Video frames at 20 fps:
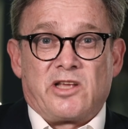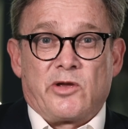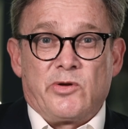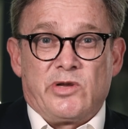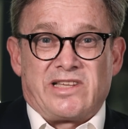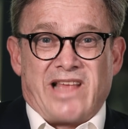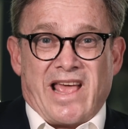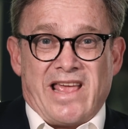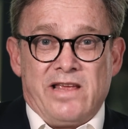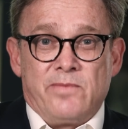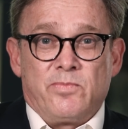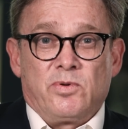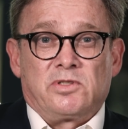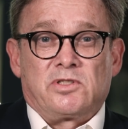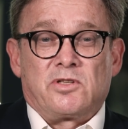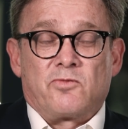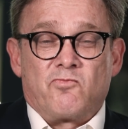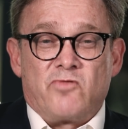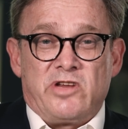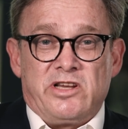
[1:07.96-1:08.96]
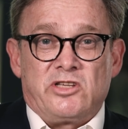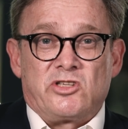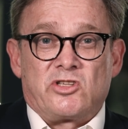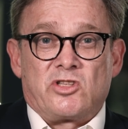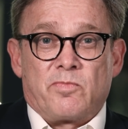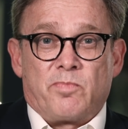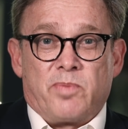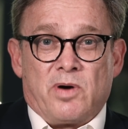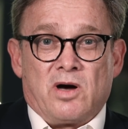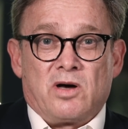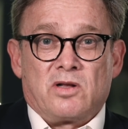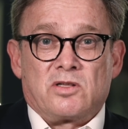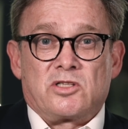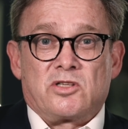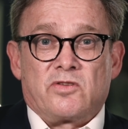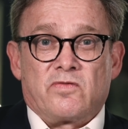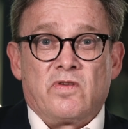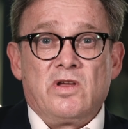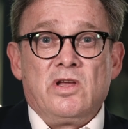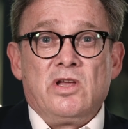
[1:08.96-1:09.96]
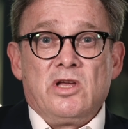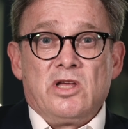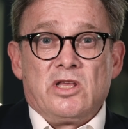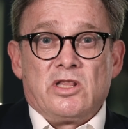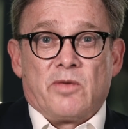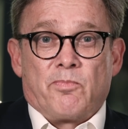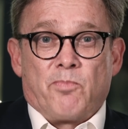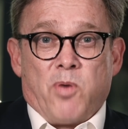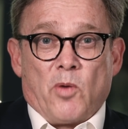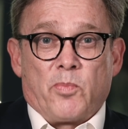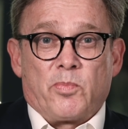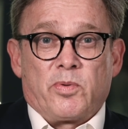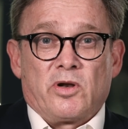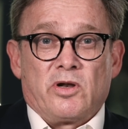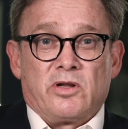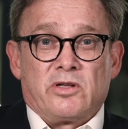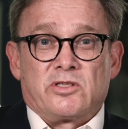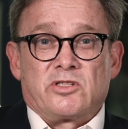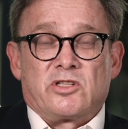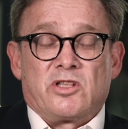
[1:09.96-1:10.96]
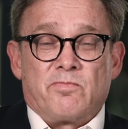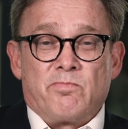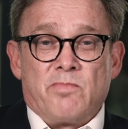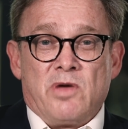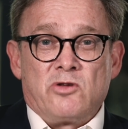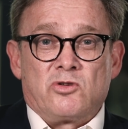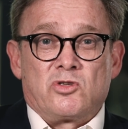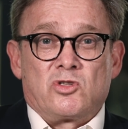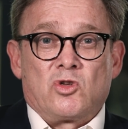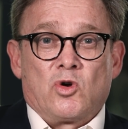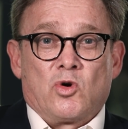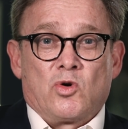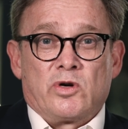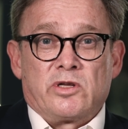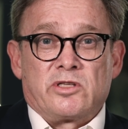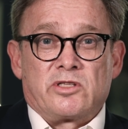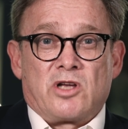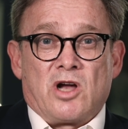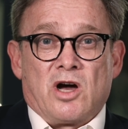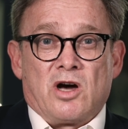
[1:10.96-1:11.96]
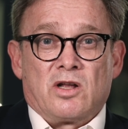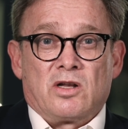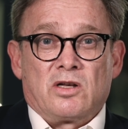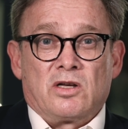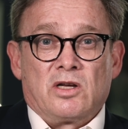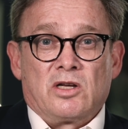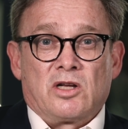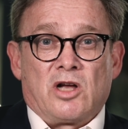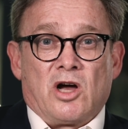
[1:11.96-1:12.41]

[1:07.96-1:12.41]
so he's able to reach the parts of the populace that most Tories can't